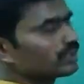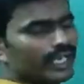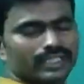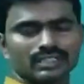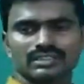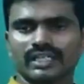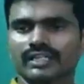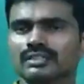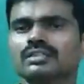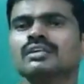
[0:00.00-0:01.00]
angles
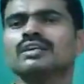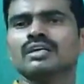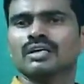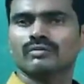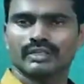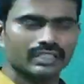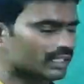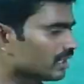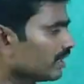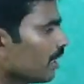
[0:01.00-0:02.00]
are
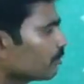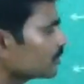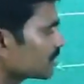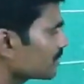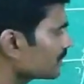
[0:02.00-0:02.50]
vertically opposite